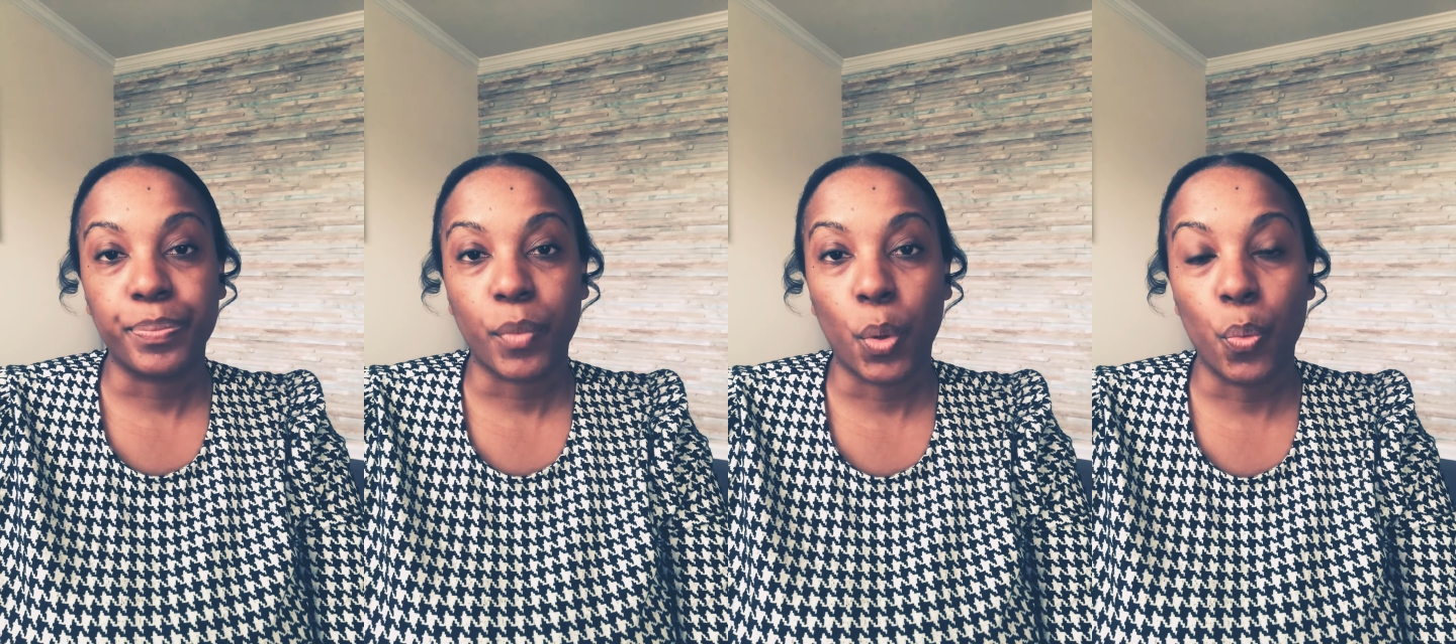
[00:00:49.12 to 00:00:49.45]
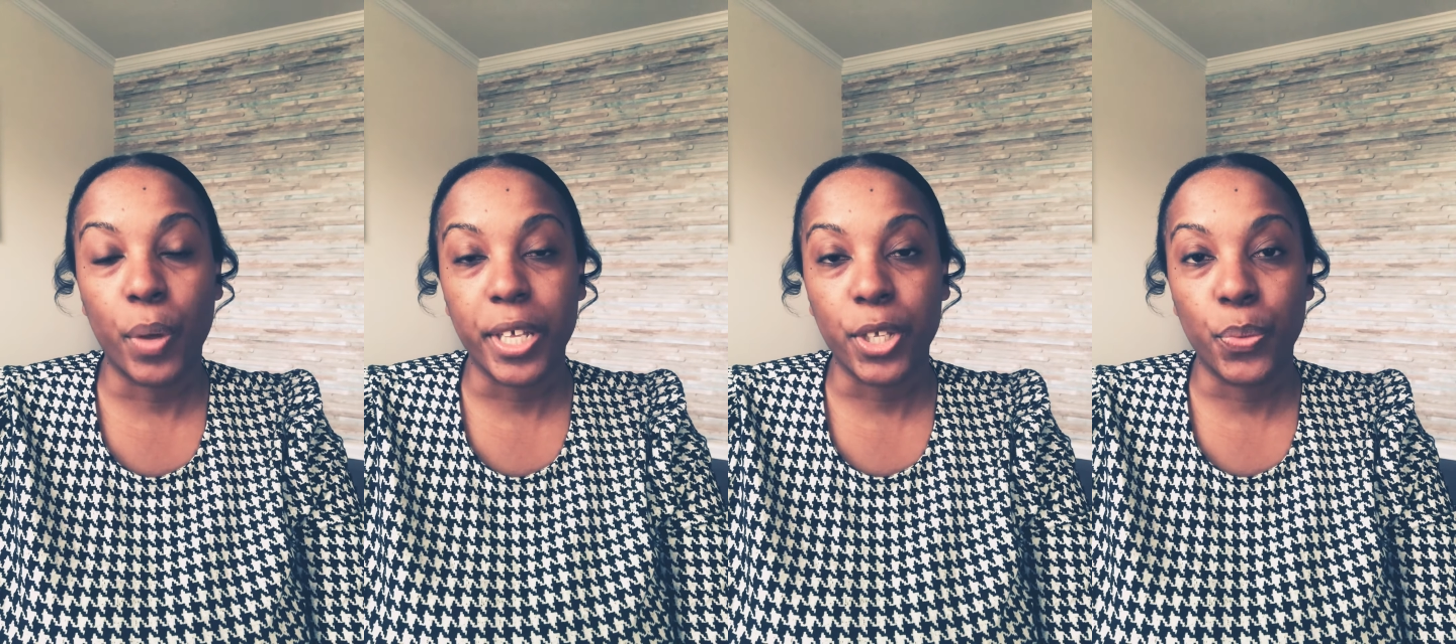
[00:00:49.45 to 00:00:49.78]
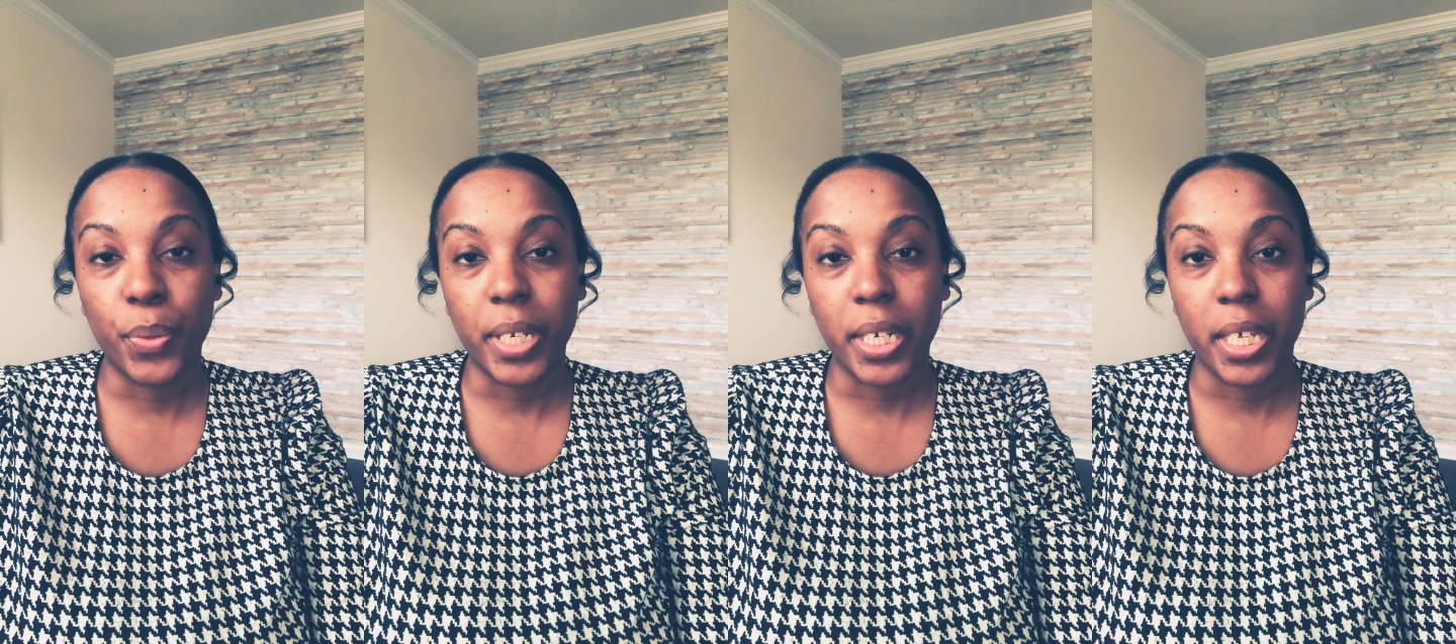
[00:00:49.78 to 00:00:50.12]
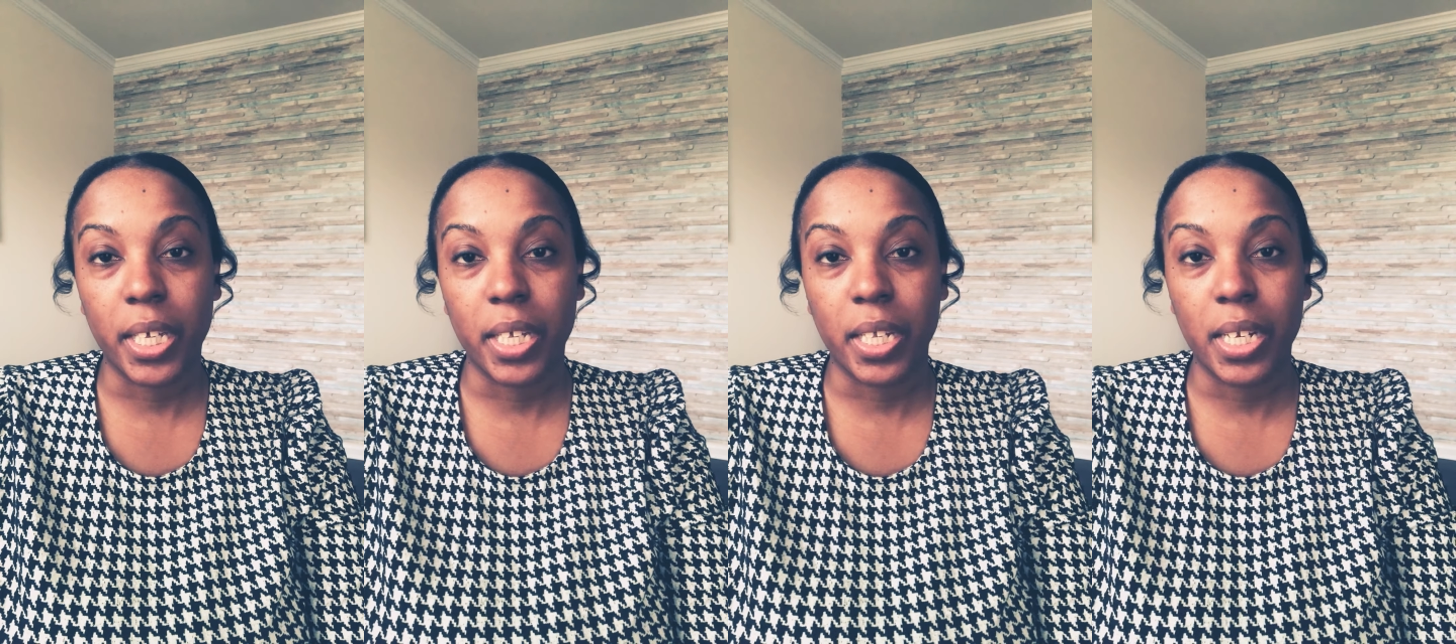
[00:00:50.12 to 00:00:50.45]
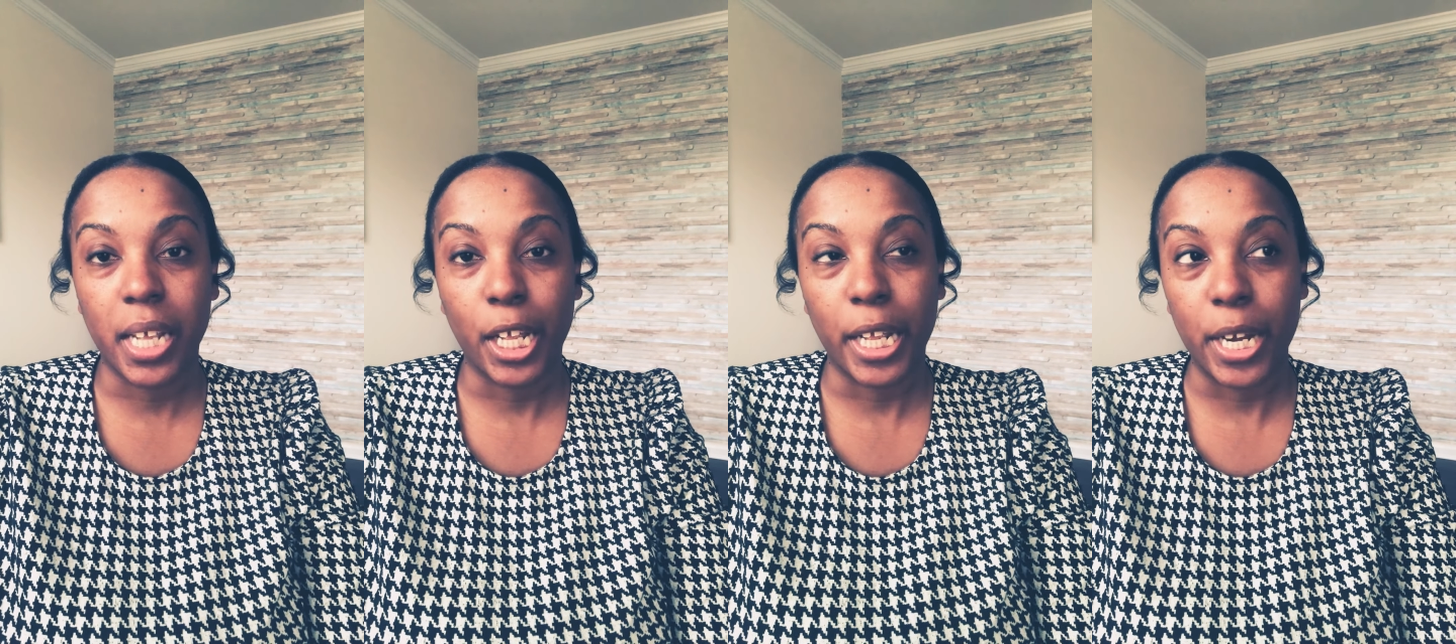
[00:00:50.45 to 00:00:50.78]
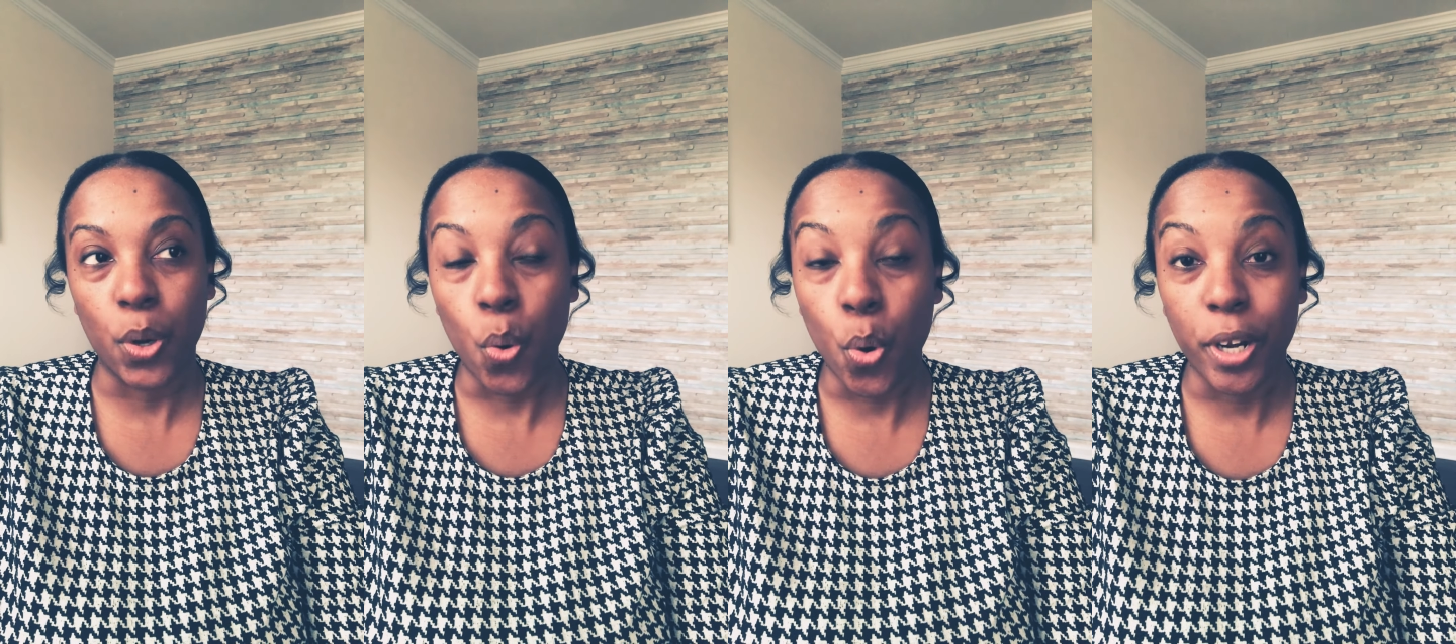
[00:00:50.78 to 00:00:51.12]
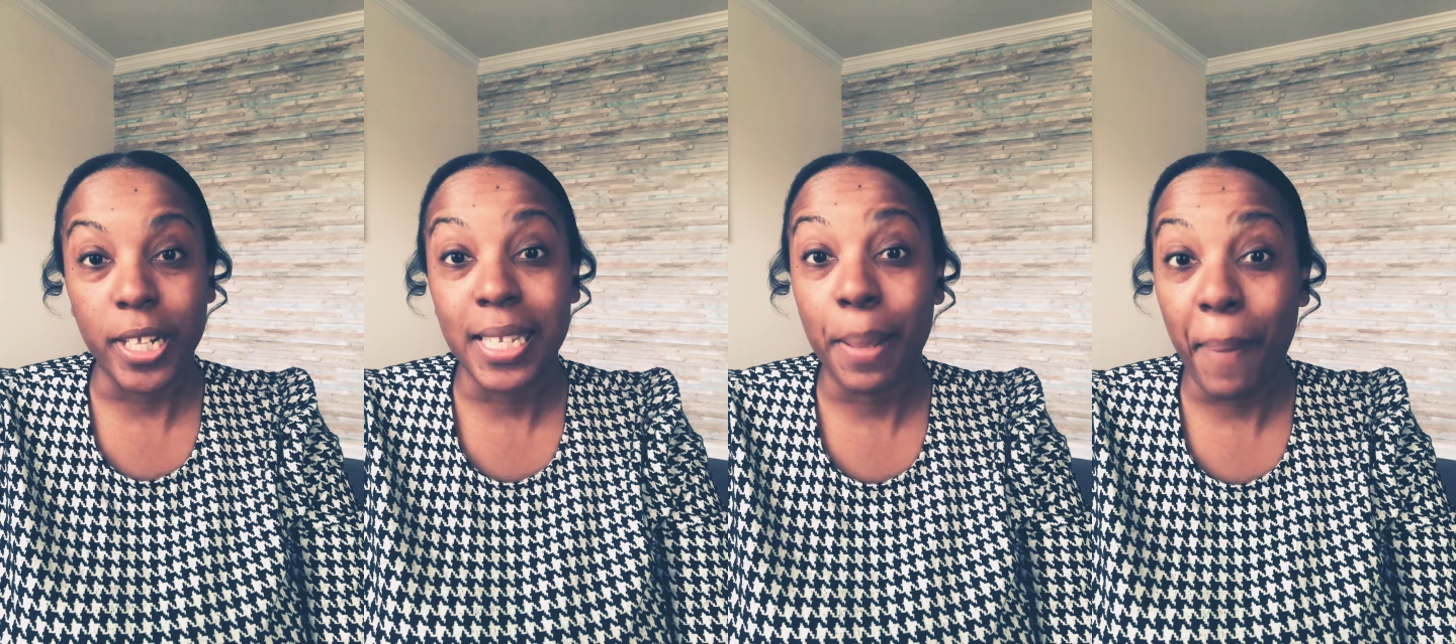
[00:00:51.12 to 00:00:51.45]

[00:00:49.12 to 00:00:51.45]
what you would need in order to